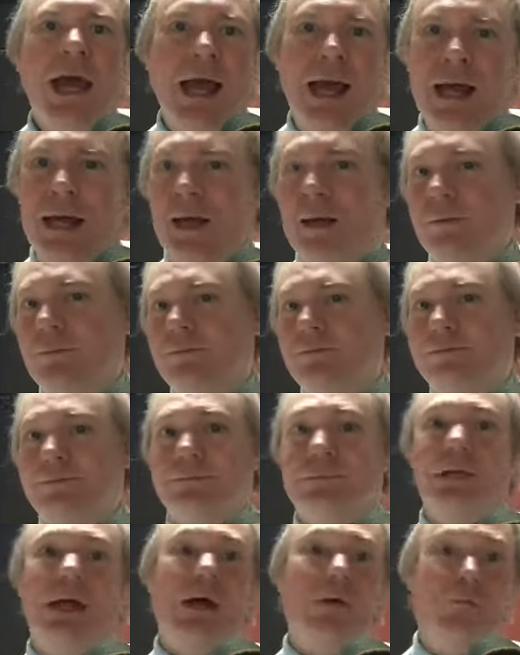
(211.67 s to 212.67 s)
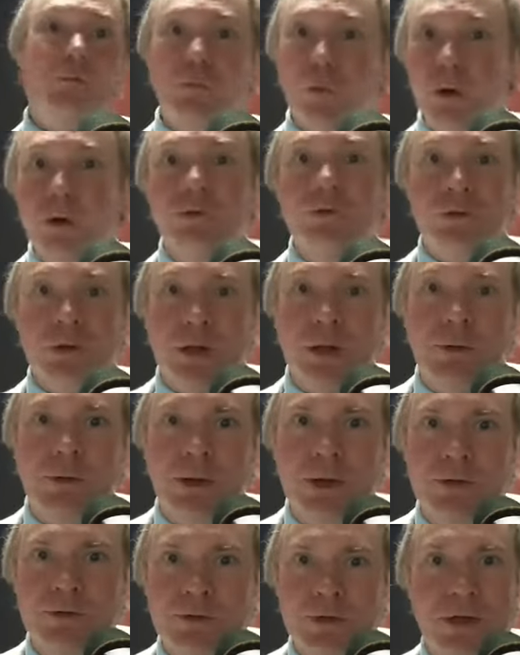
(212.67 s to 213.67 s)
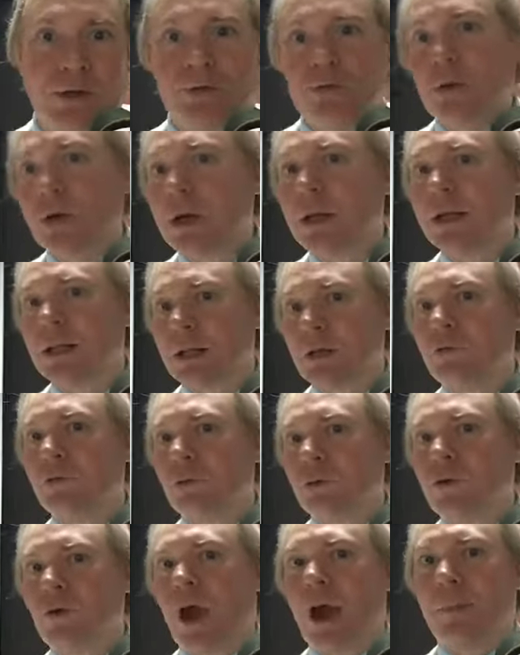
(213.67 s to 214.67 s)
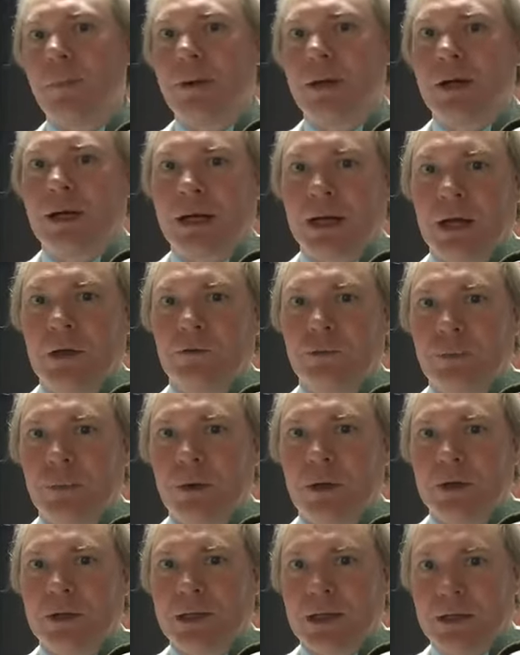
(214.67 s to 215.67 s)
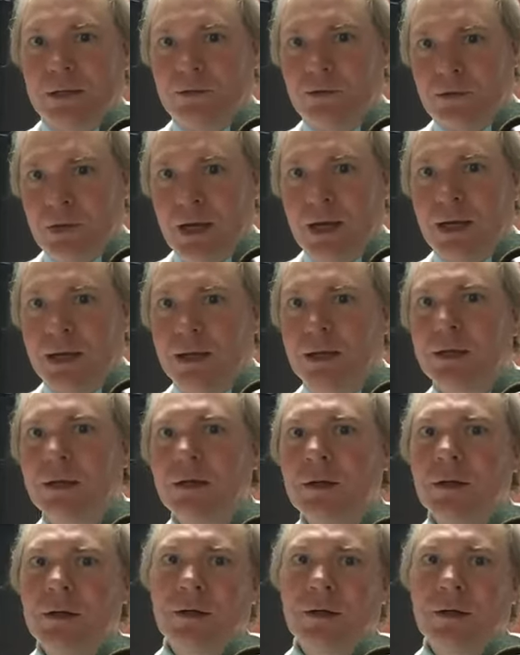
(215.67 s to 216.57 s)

And unfortunately, what it says, look at this, which happened in Kingsport, Tennessee.